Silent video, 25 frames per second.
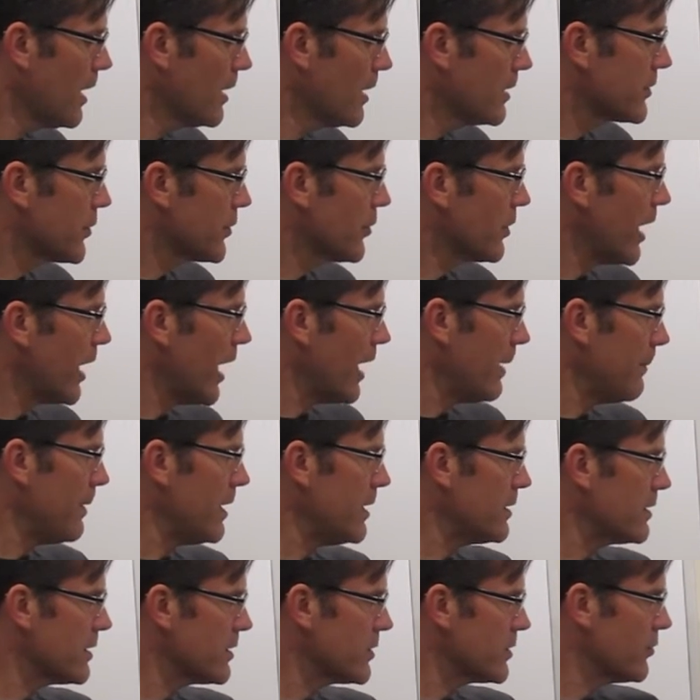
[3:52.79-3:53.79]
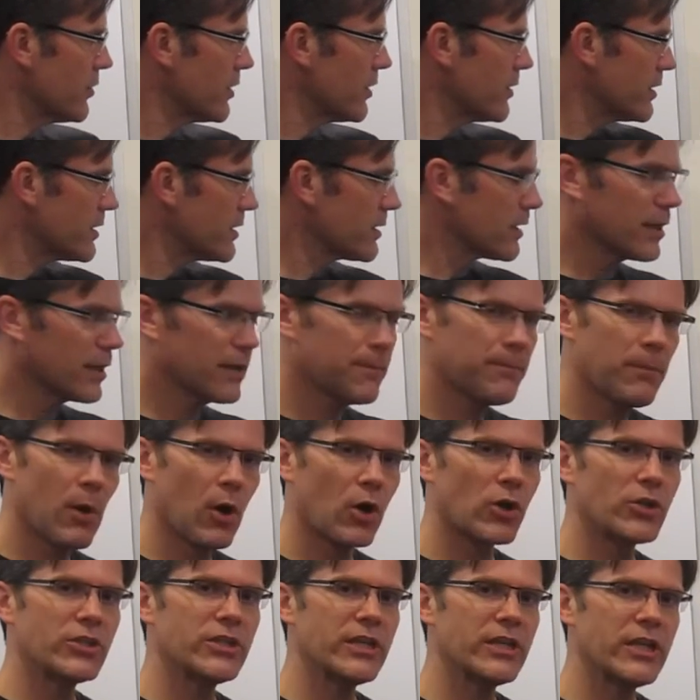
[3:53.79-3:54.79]
So K-means is doing this kind of
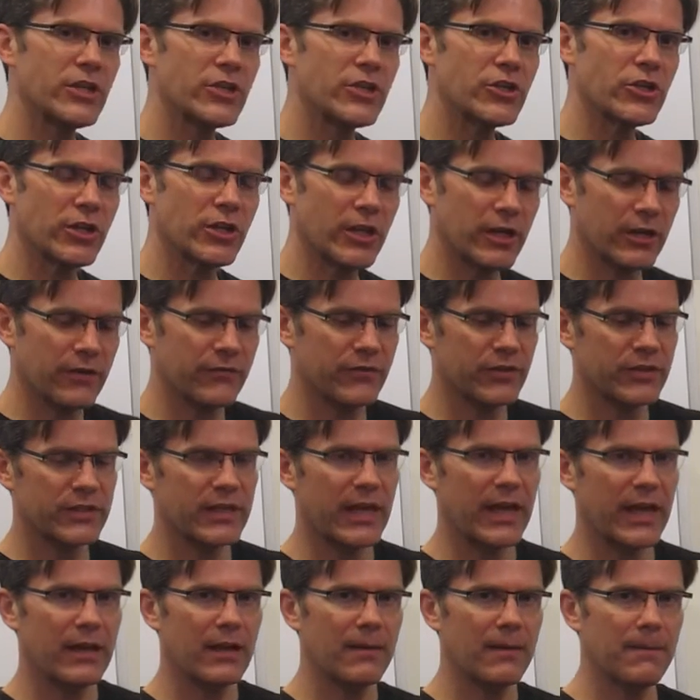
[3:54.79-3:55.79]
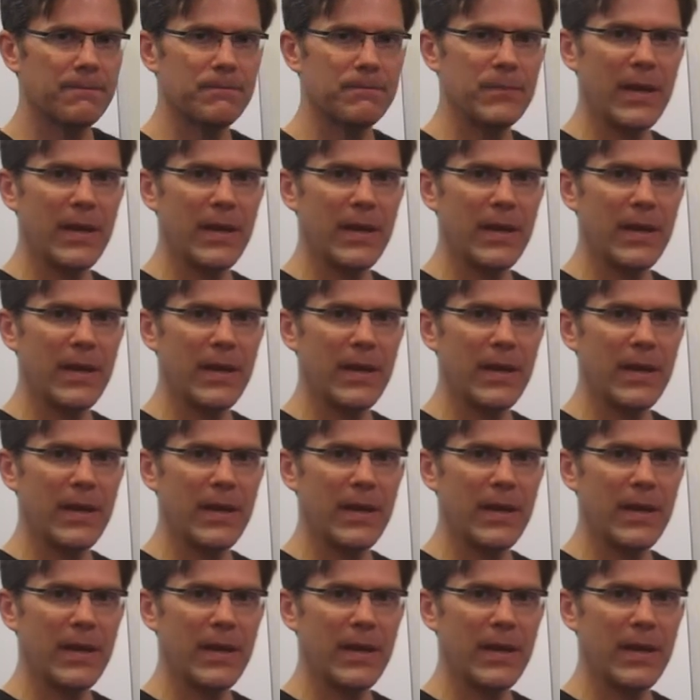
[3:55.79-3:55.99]
partitioning of the data